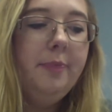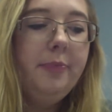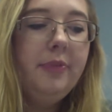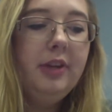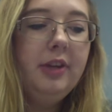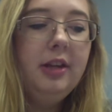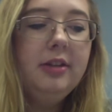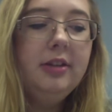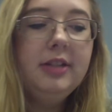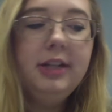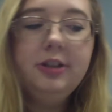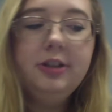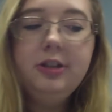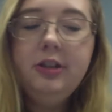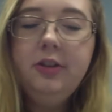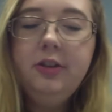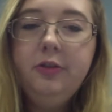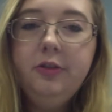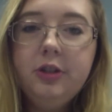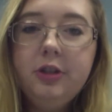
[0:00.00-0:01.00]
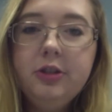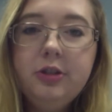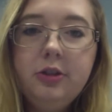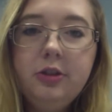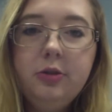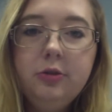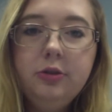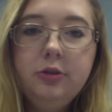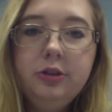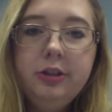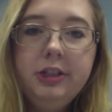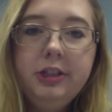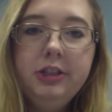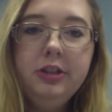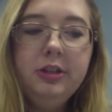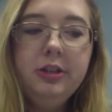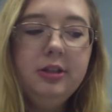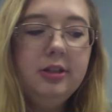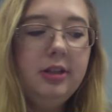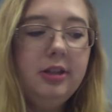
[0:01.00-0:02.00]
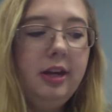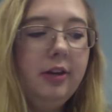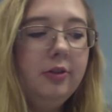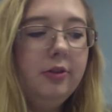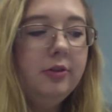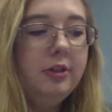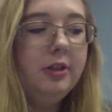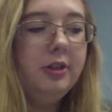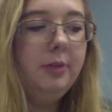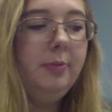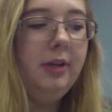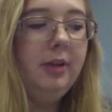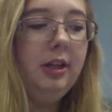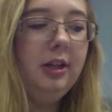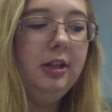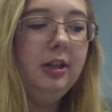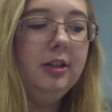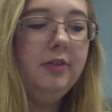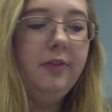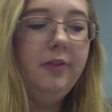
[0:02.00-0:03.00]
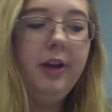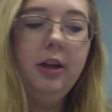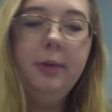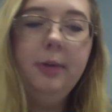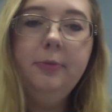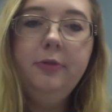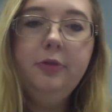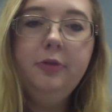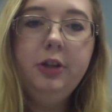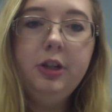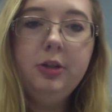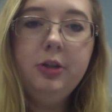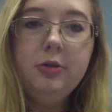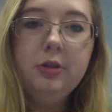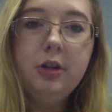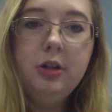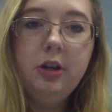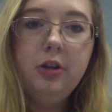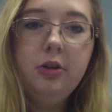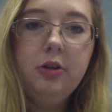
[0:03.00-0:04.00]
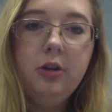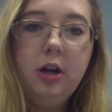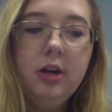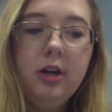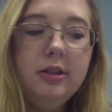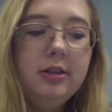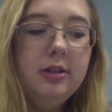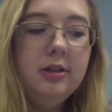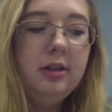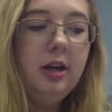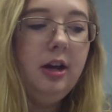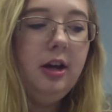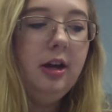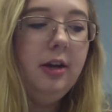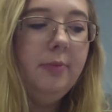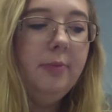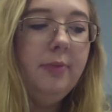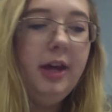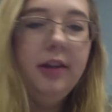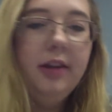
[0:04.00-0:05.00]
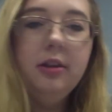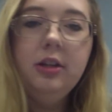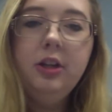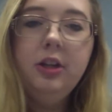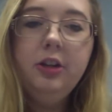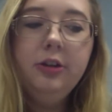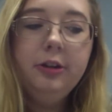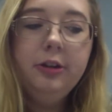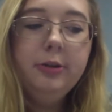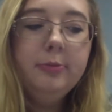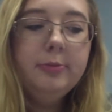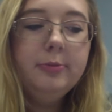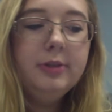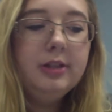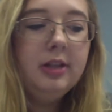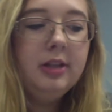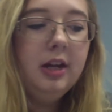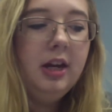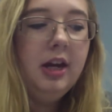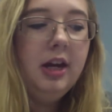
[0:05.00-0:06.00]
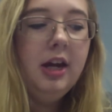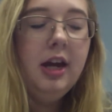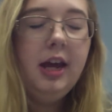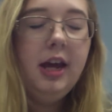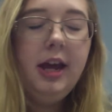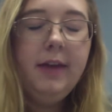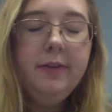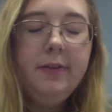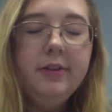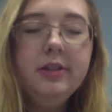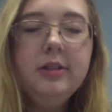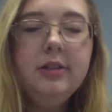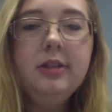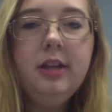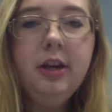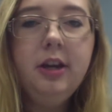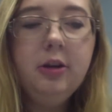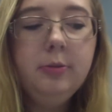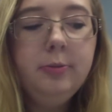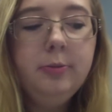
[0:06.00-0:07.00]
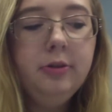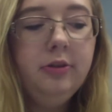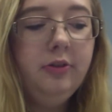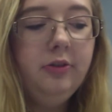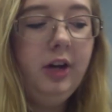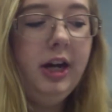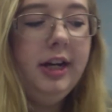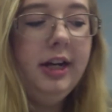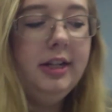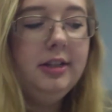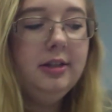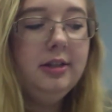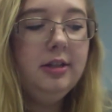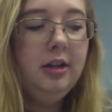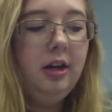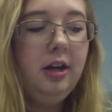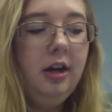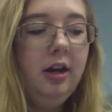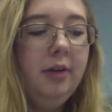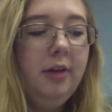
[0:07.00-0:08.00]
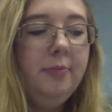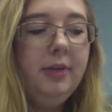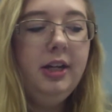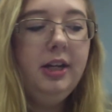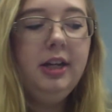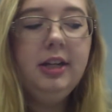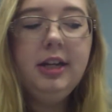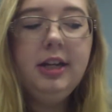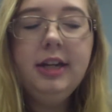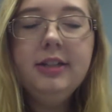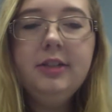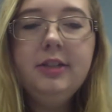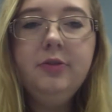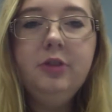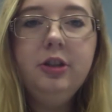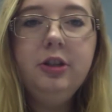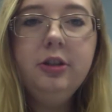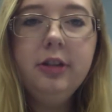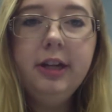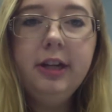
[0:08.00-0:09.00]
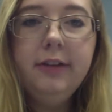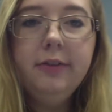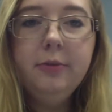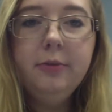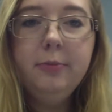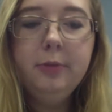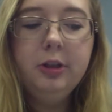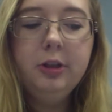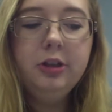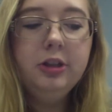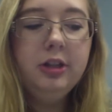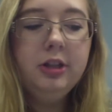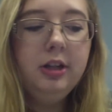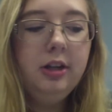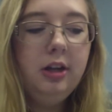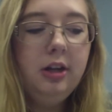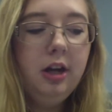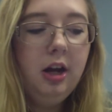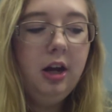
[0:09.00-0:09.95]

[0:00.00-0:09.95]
It's actually the first acculturation scale to be developed for use across ethnic groups, and this scale provides an index of degree of immersion